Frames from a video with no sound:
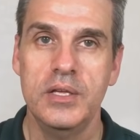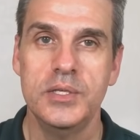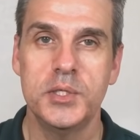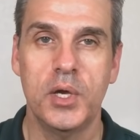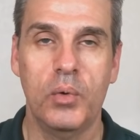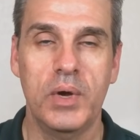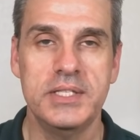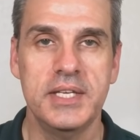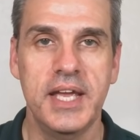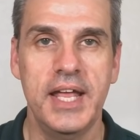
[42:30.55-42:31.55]
So
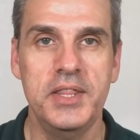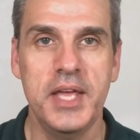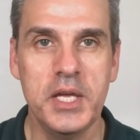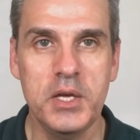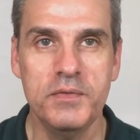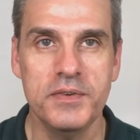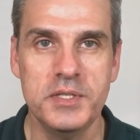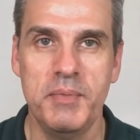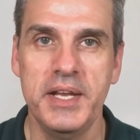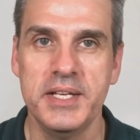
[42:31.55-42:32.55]
once again, thank you for
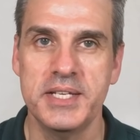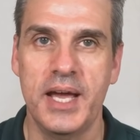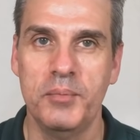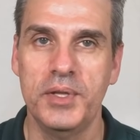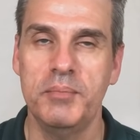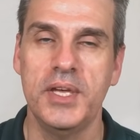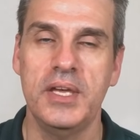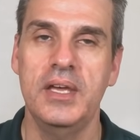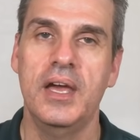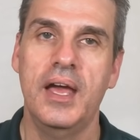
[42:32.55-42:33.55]
spending time with
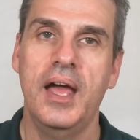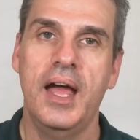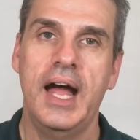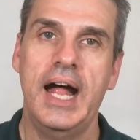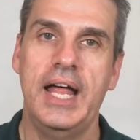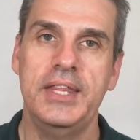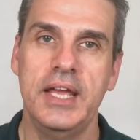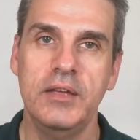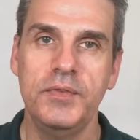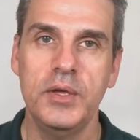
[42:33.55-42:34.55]
me.
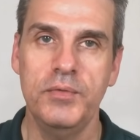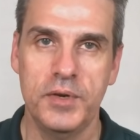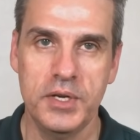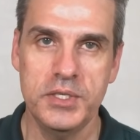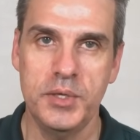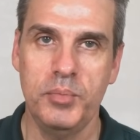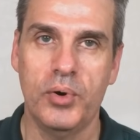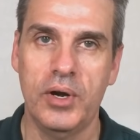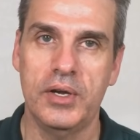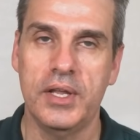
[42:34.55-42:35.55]
Thank you for your
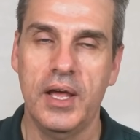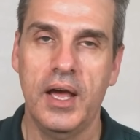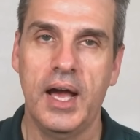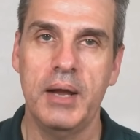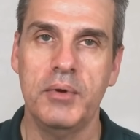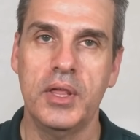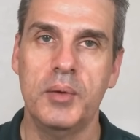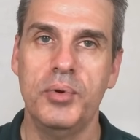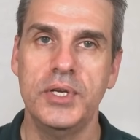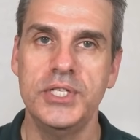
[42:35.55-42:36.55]
support. I really
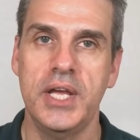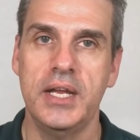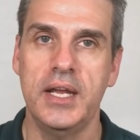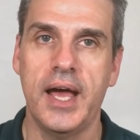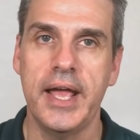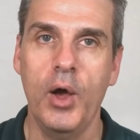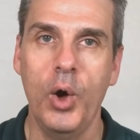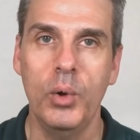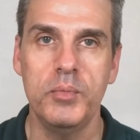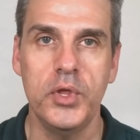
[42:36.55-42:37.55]
appreciate it. I
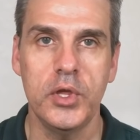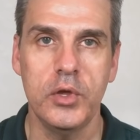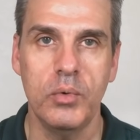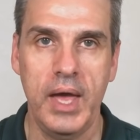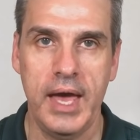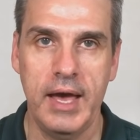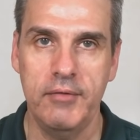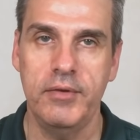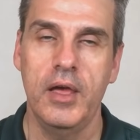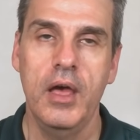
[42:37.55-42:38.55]
hope that you
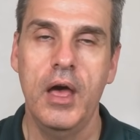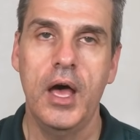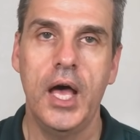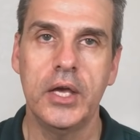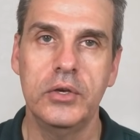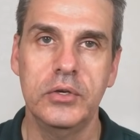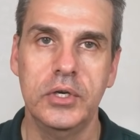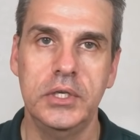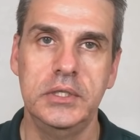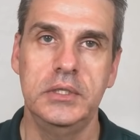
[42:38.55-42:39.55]
have a
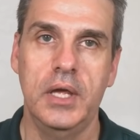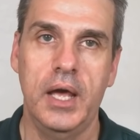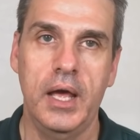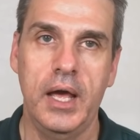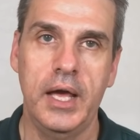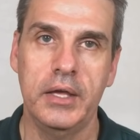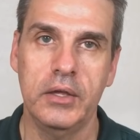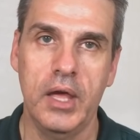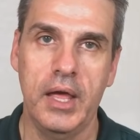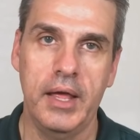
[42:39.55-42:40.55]
good
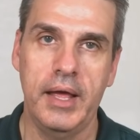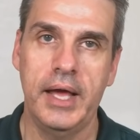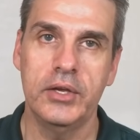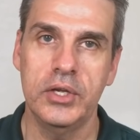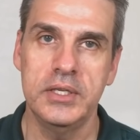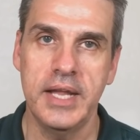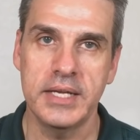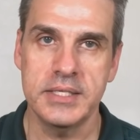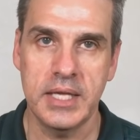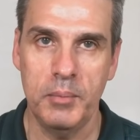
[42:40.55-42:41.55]

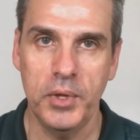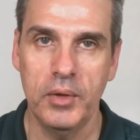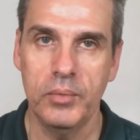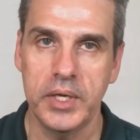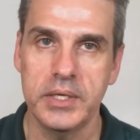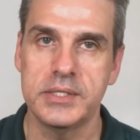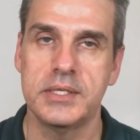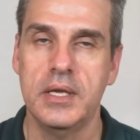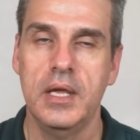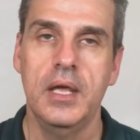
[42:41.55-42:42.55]
next couple of weeks,
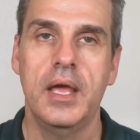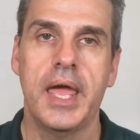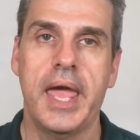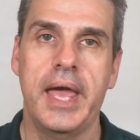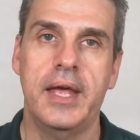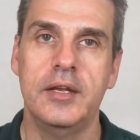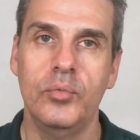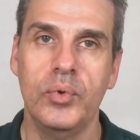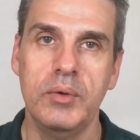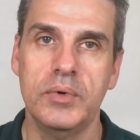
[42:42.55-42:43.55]
and
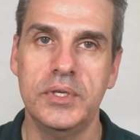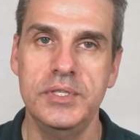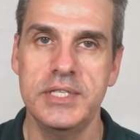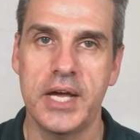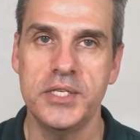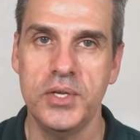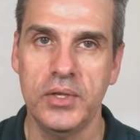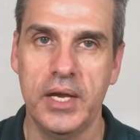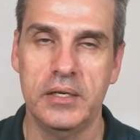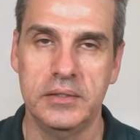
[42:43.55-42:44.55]
we will talk to you
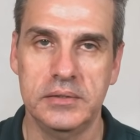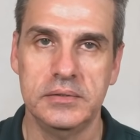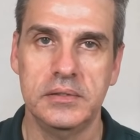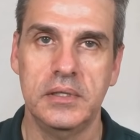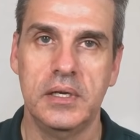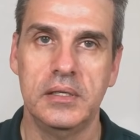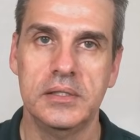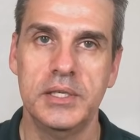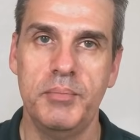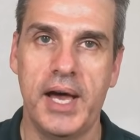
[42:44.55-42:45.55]
later.
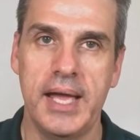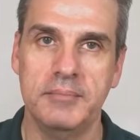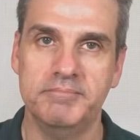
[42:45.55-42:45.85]
Goodbye.